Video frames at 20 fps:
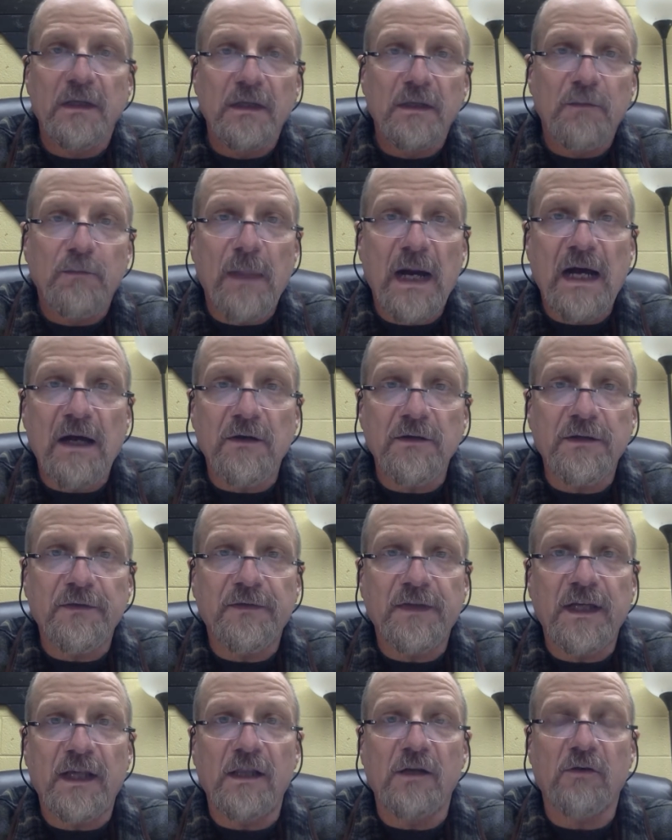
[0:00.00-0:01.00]
Miles
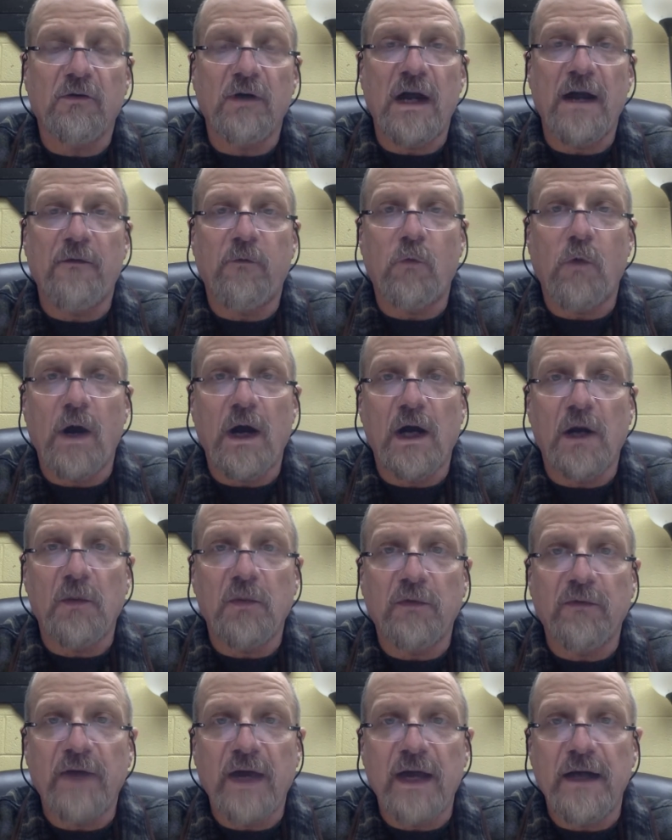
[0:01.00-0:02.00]
of telegraph wire
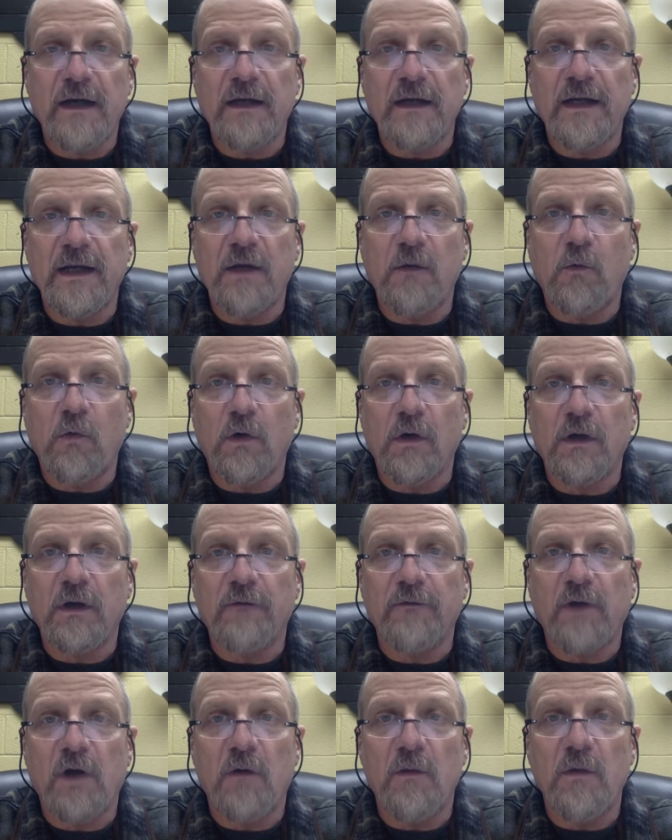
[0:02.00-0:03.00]
provided a network
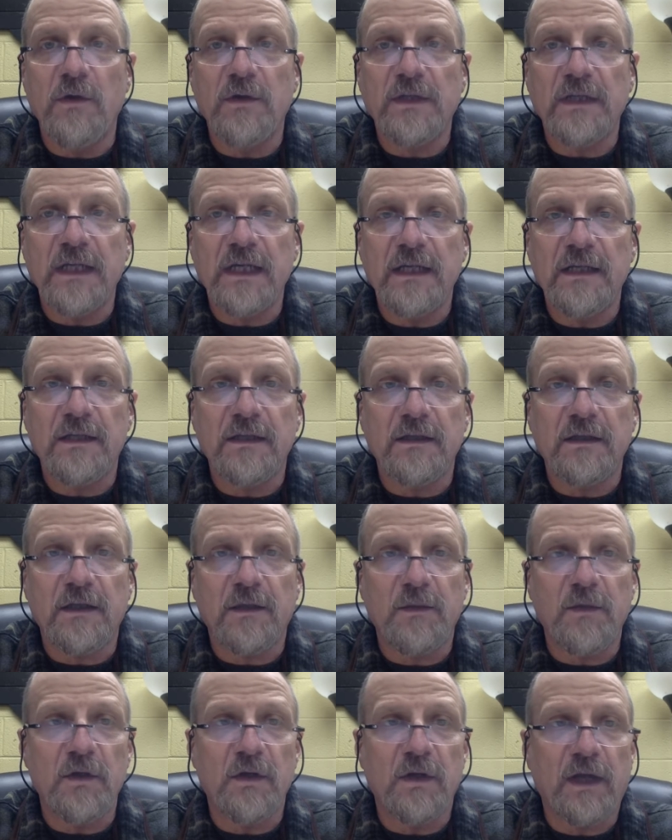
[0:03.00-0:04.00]
of almost instant
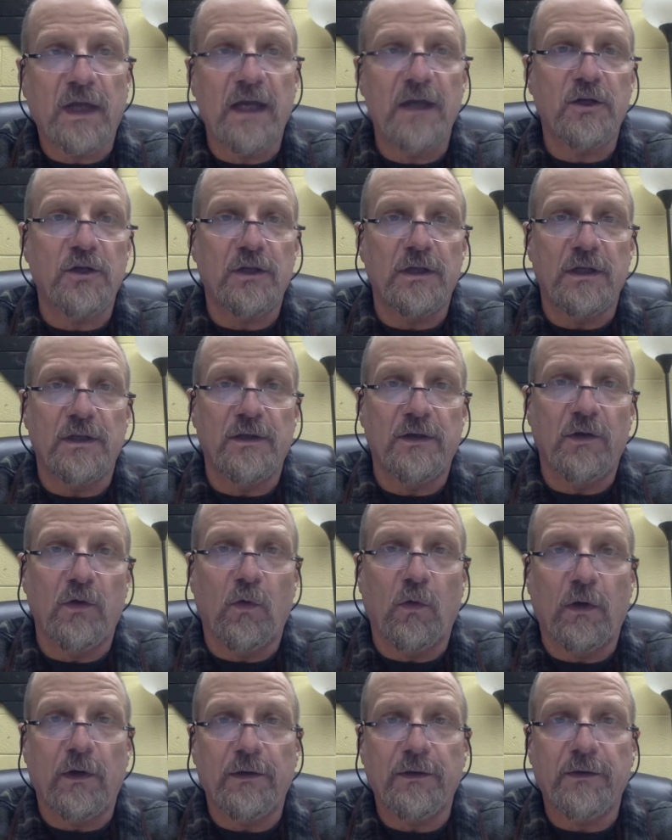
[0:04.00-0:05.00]
communication in the
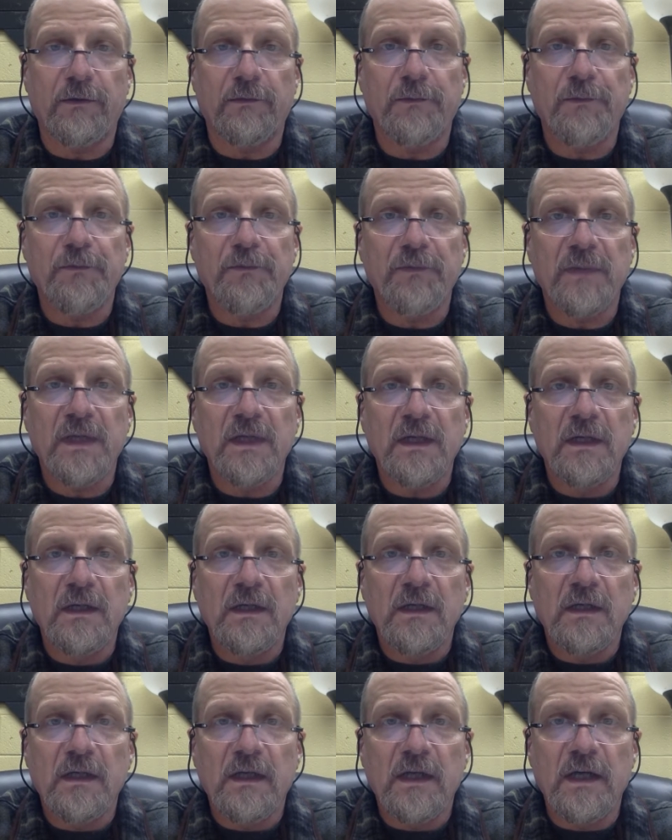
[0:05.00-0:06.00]
North.
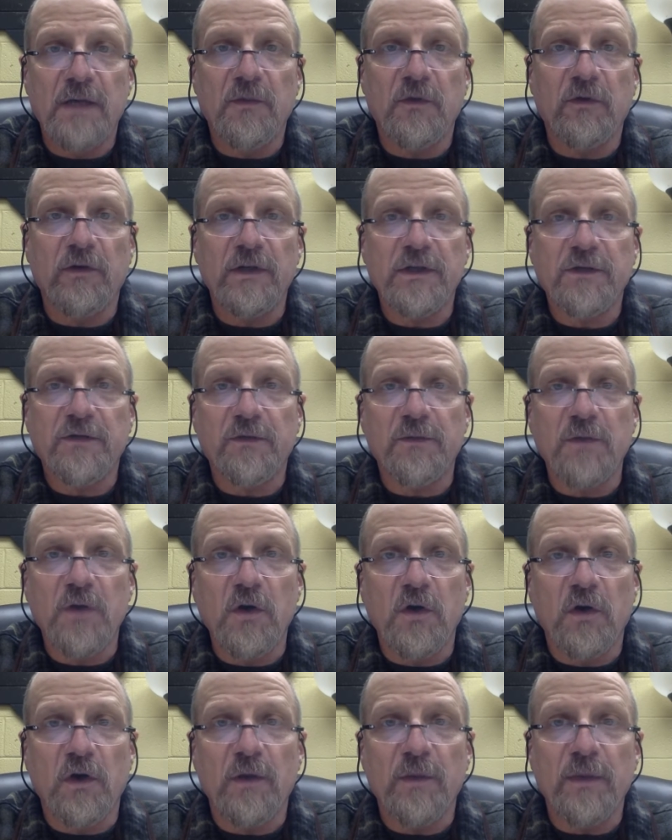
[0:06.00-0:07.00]
Immigrants from
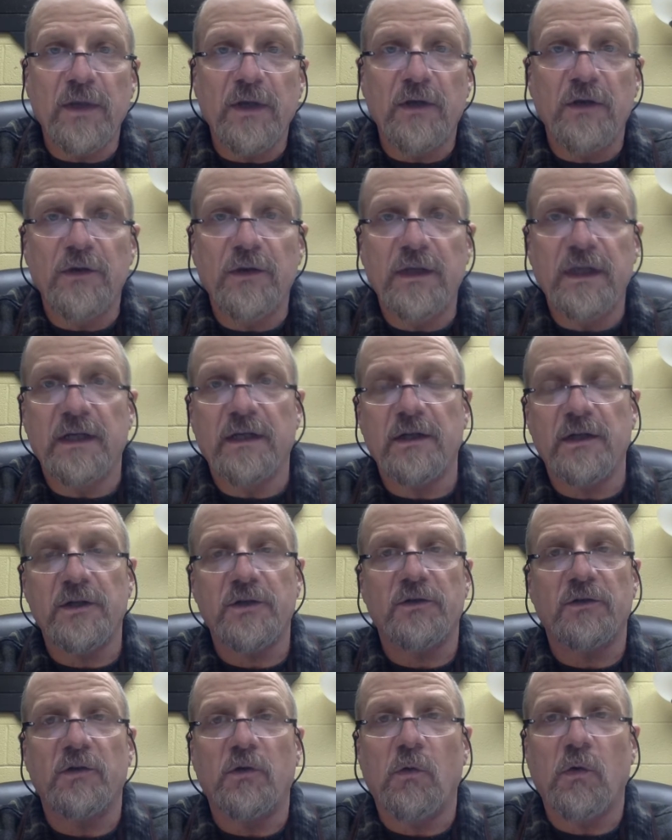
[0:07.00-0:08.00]
Europe entered the
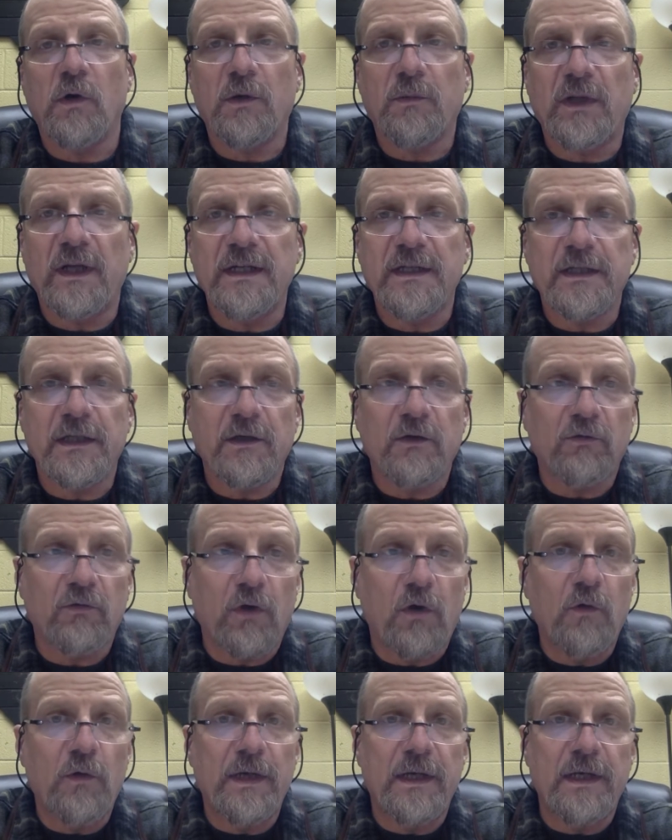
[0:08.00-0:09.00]
industrial workplace in
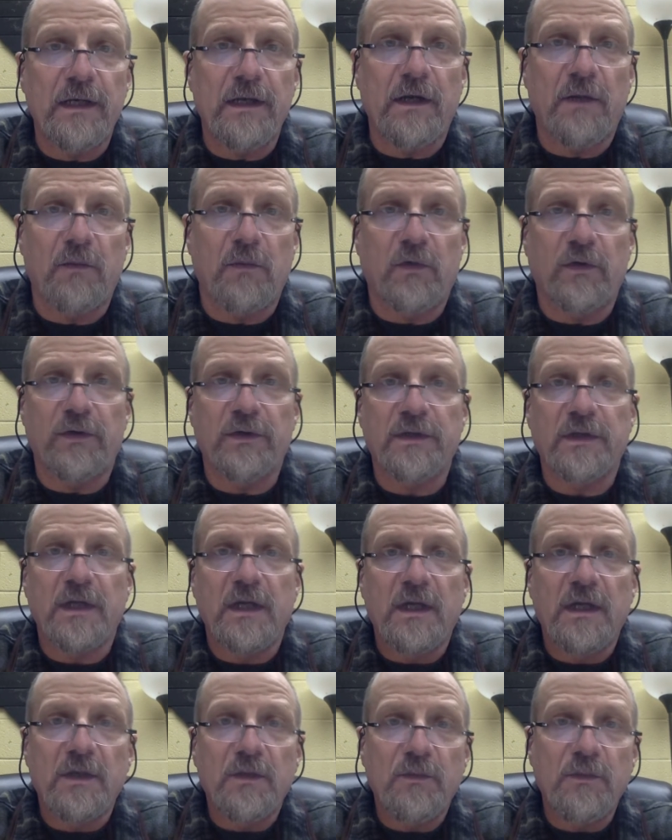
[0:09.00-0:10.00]
growing numbers,
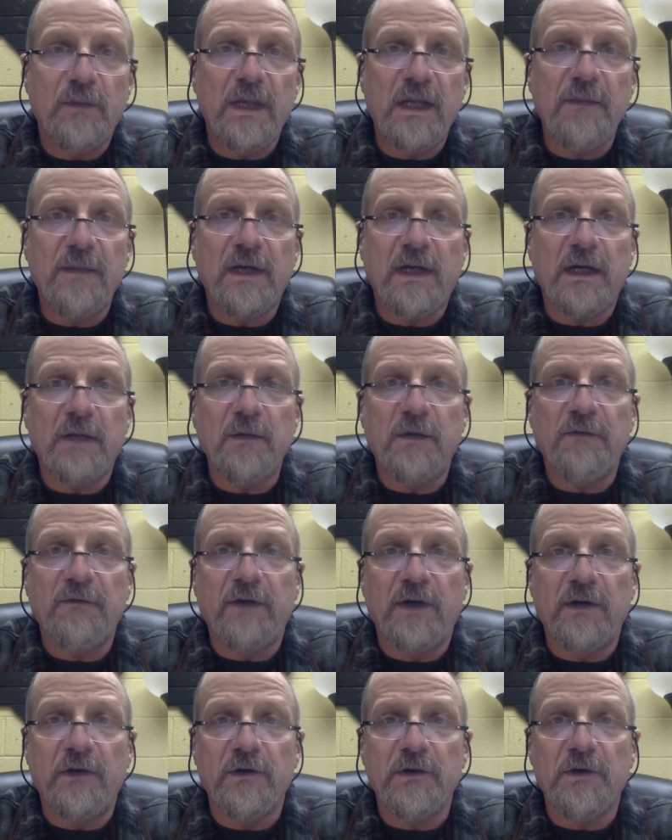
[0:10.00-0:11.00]
many becoming
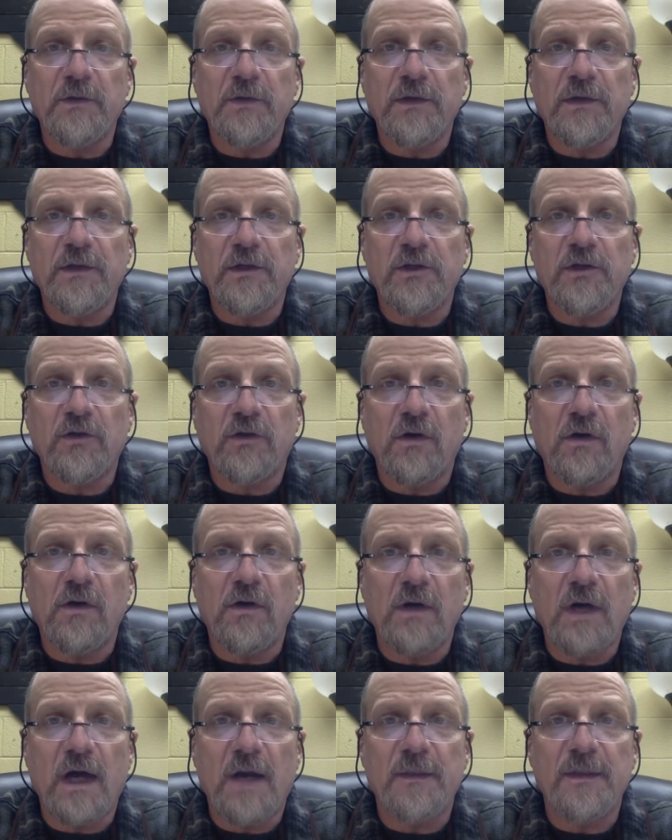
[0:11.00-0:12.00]
voters with a
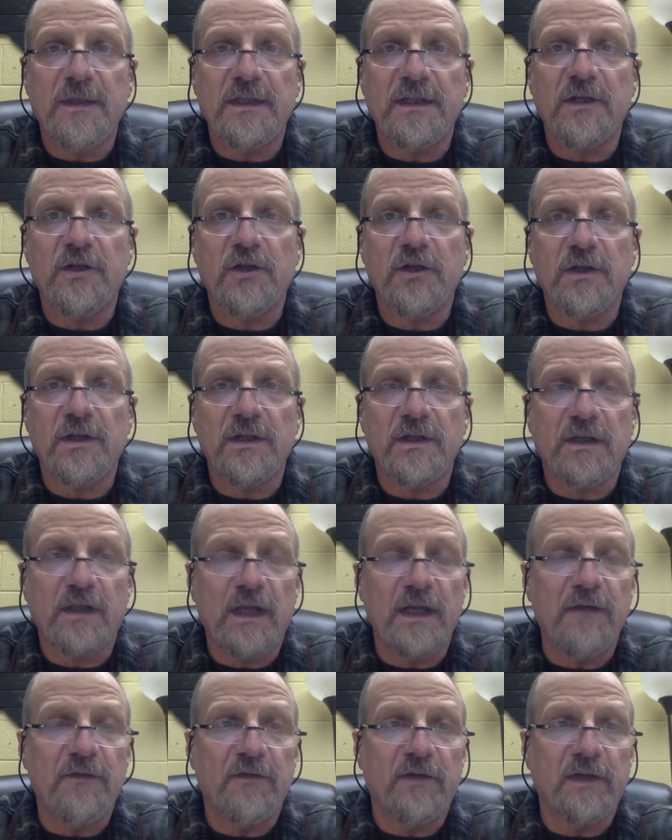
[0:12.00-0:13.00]
strong opposition to
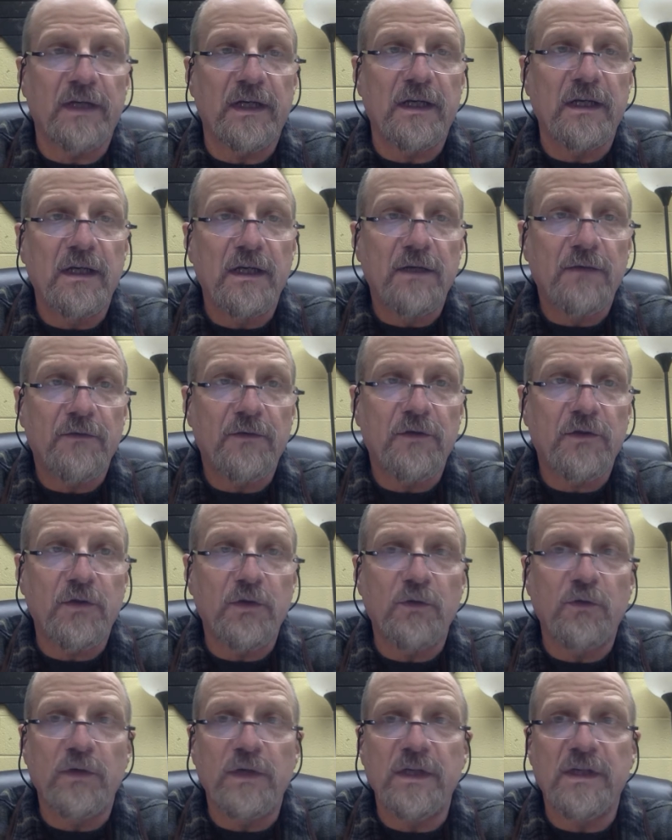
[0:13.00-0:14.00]
slavery for
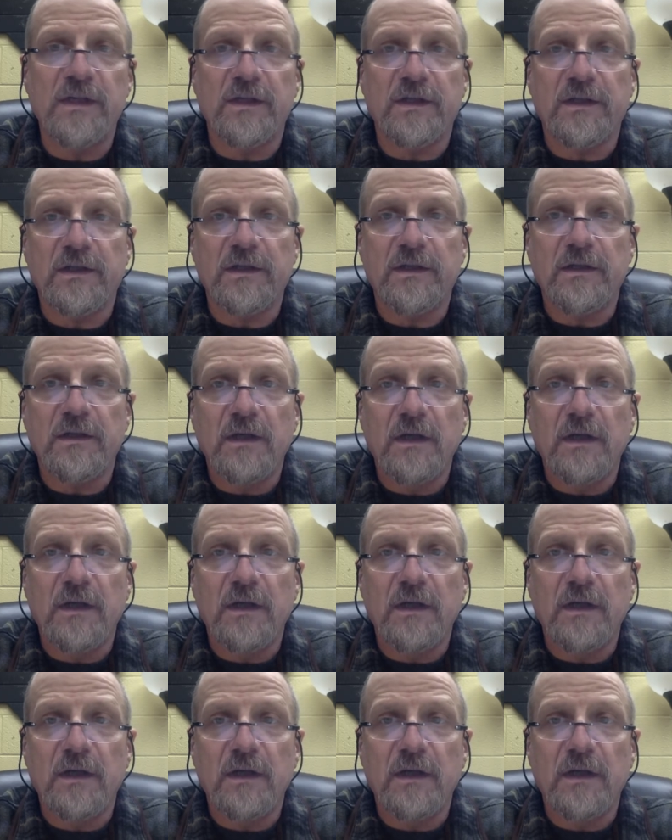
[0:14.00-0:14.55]
two reasons.